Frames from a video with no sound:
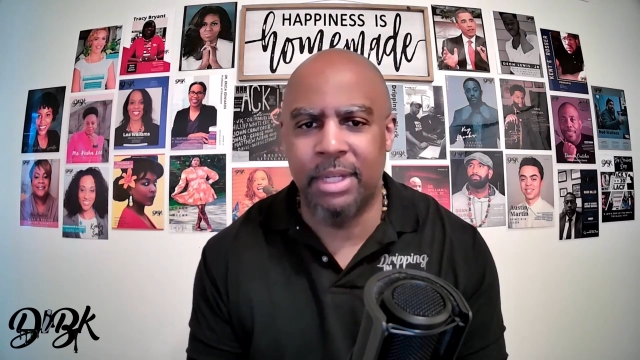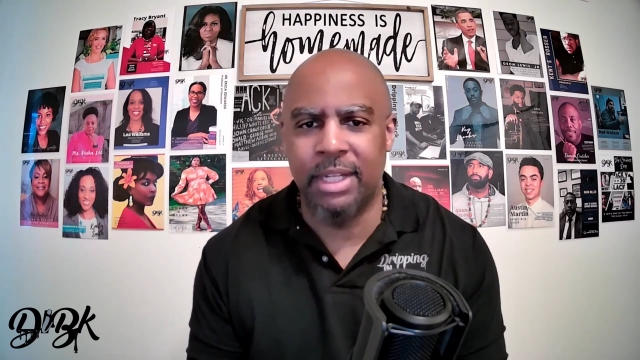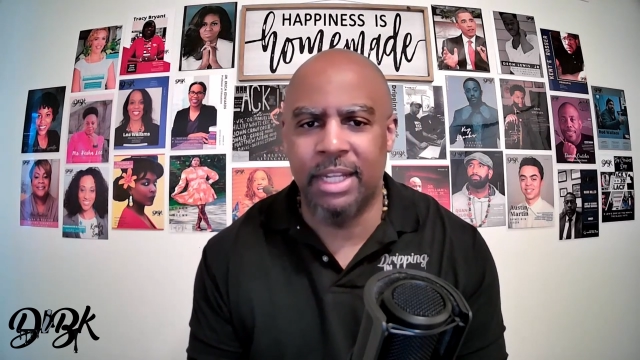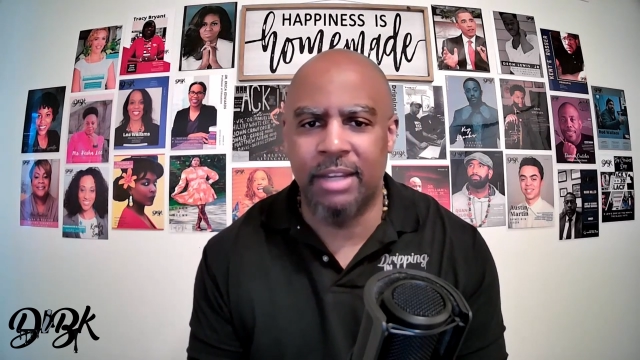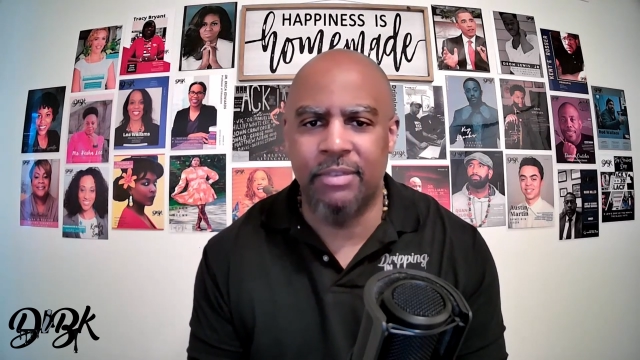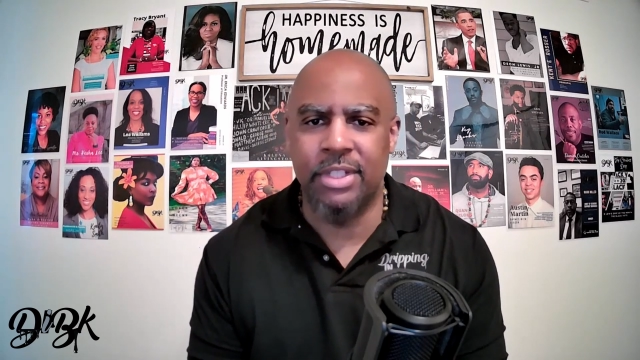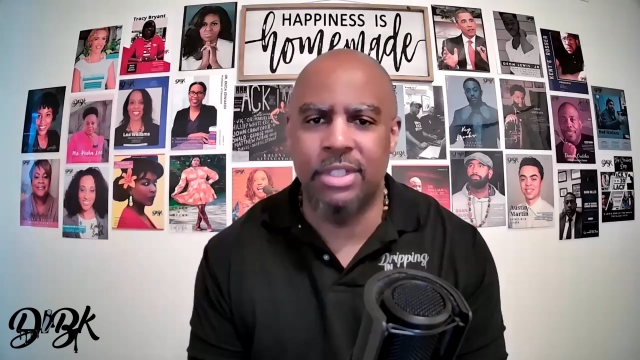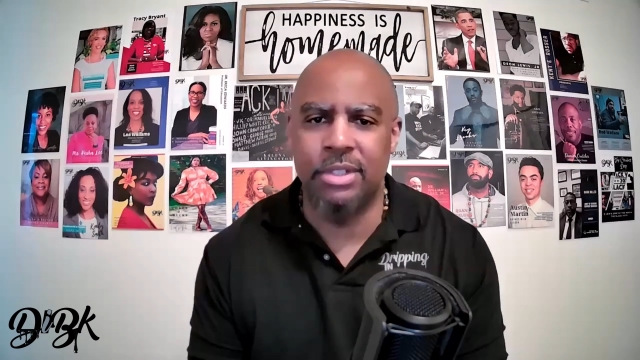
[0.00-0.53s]

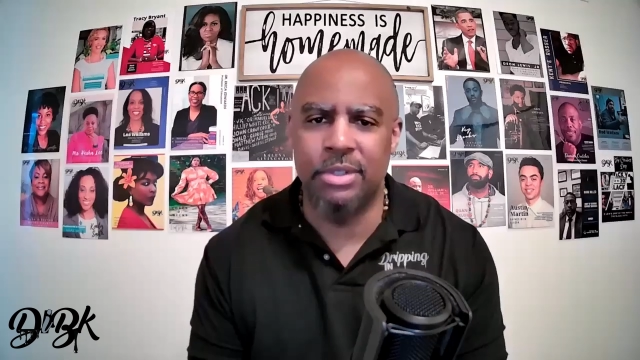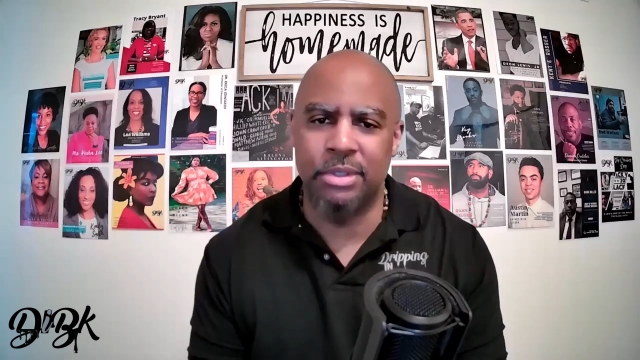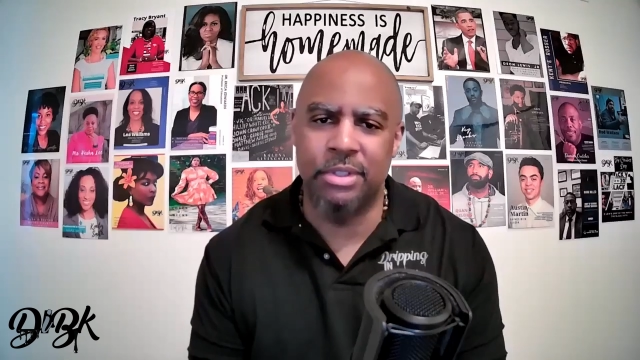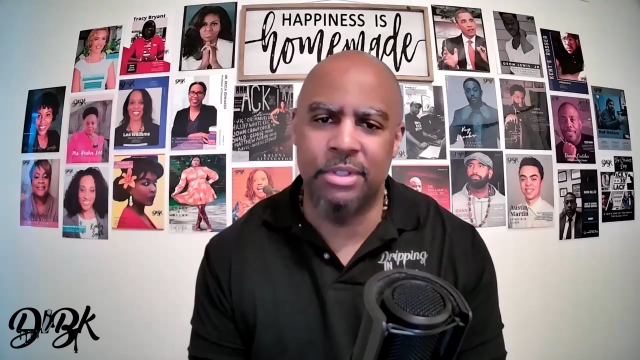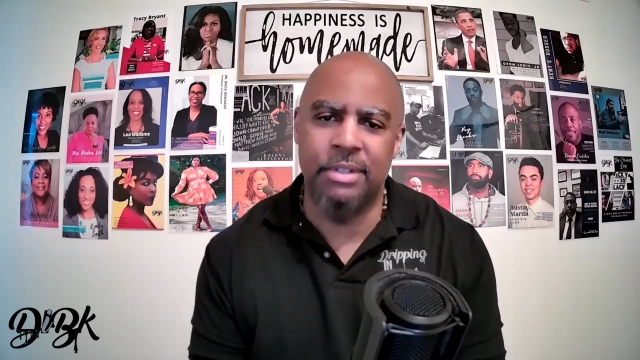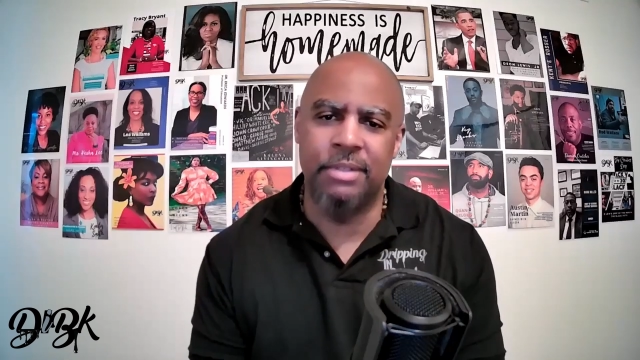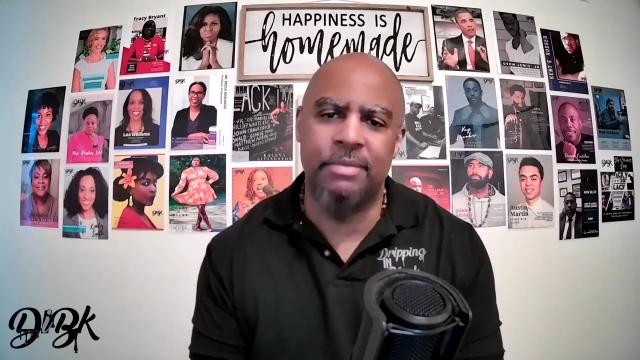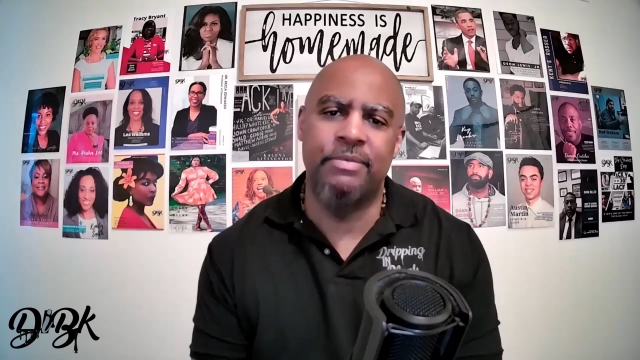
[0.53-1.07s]
Davis
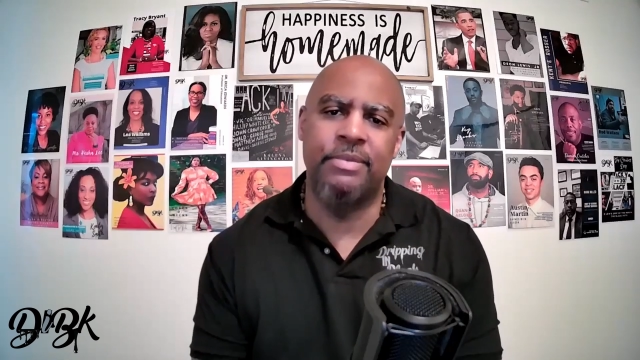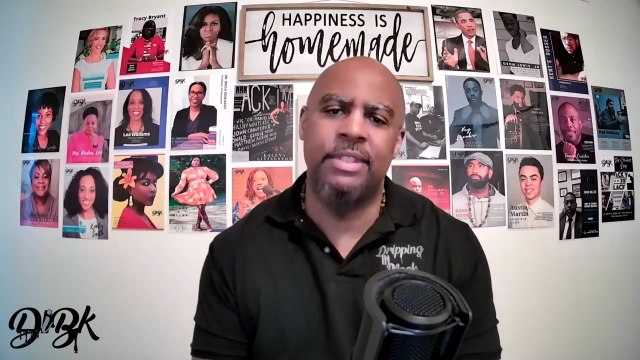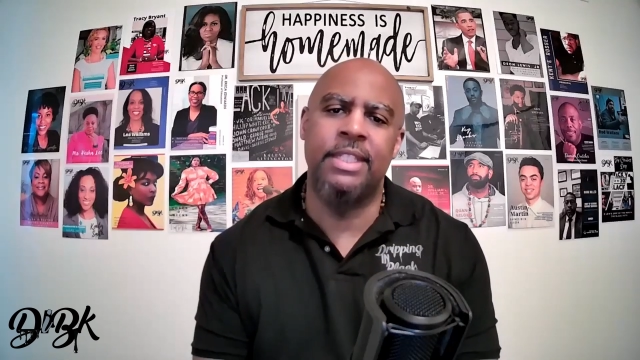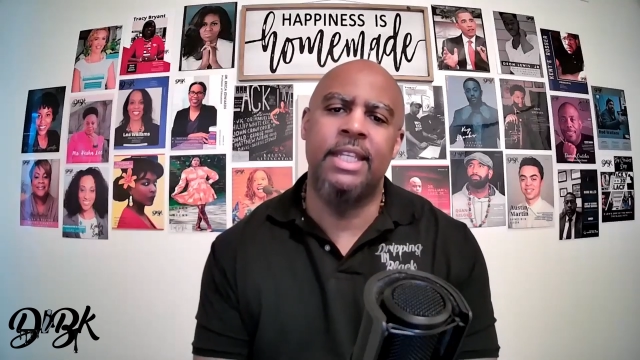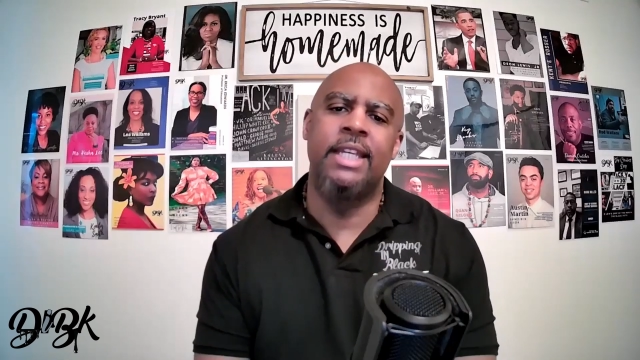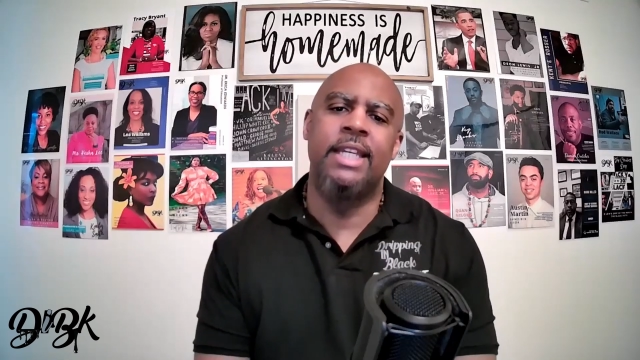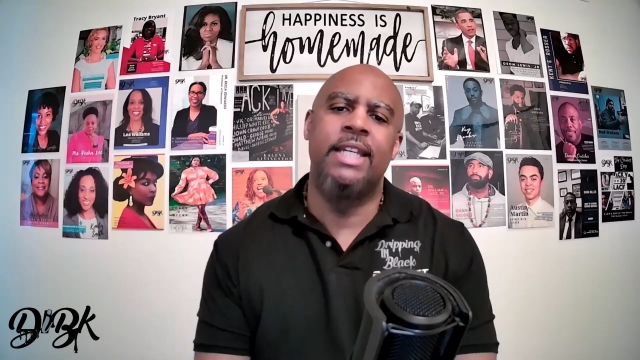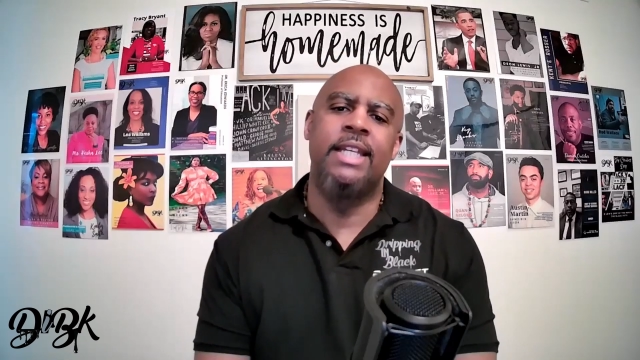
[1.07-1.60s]
Jr.,
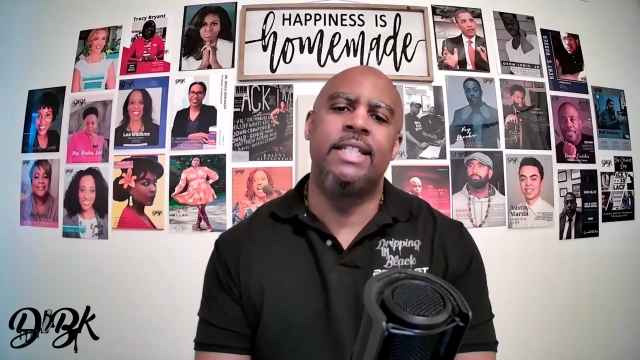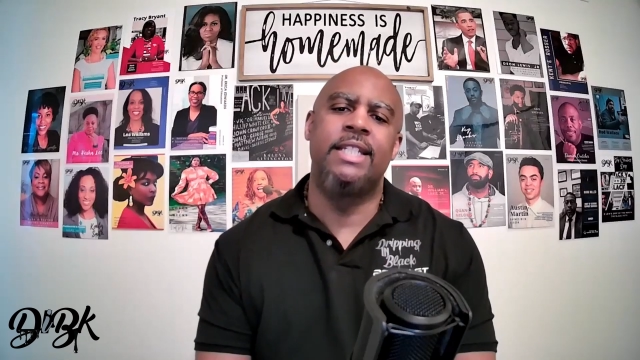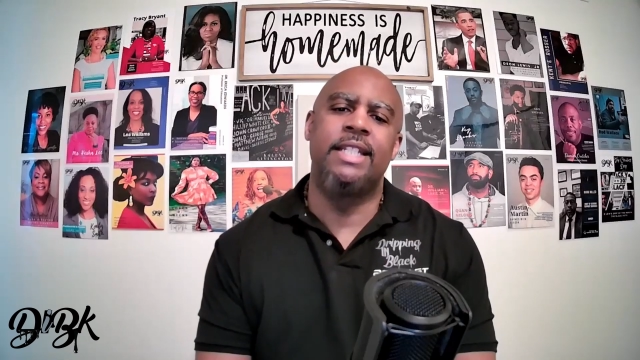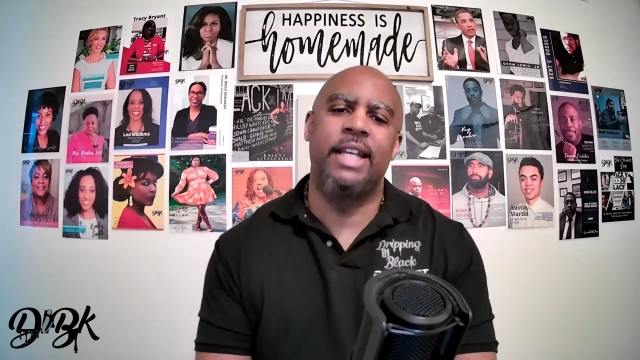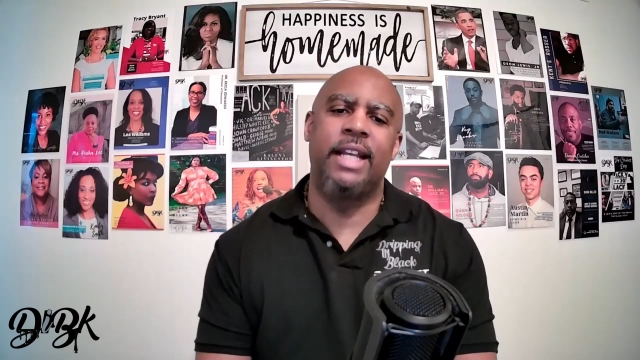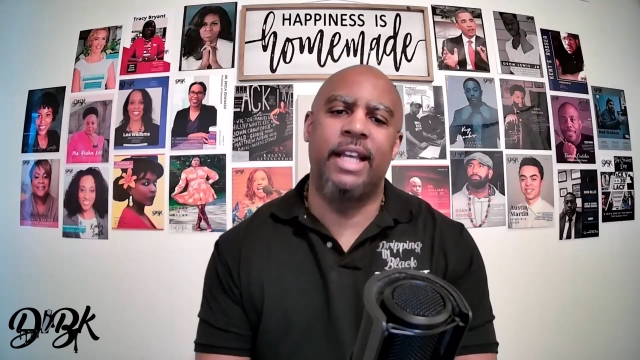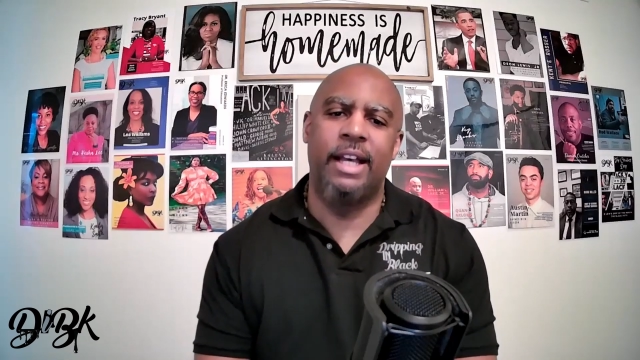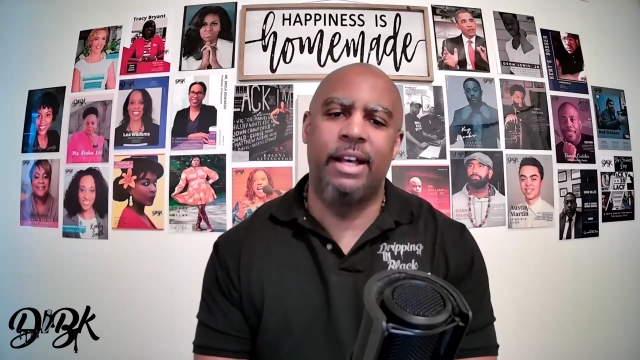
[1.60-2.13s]

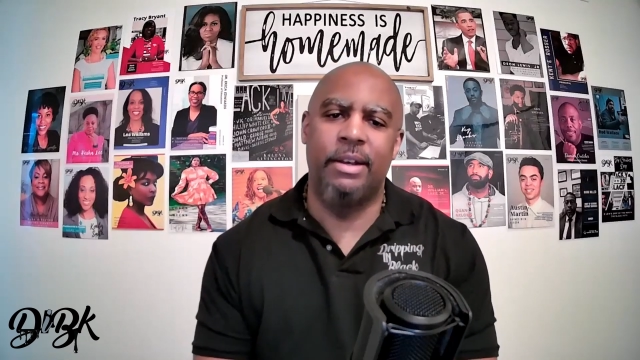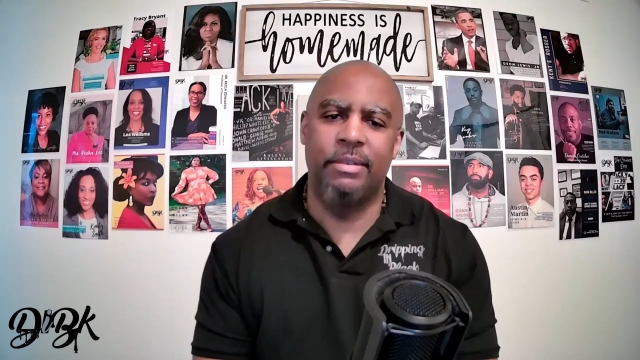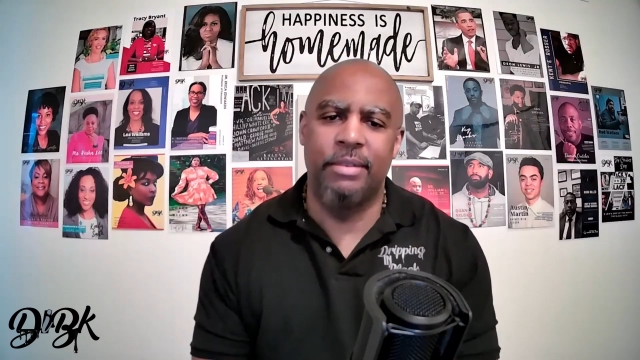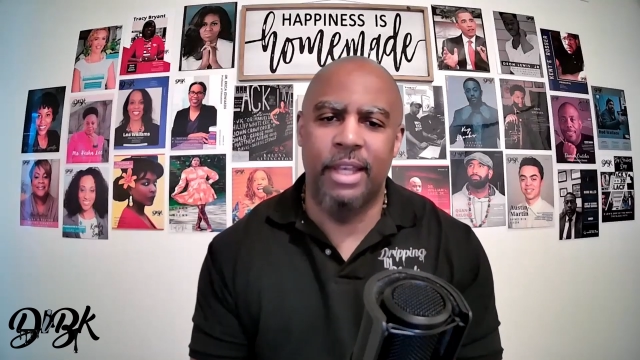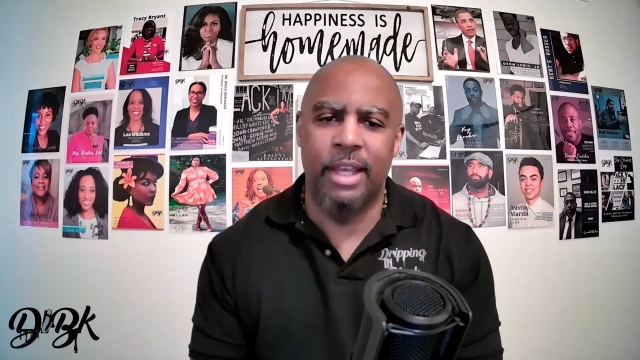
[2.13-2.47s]
check out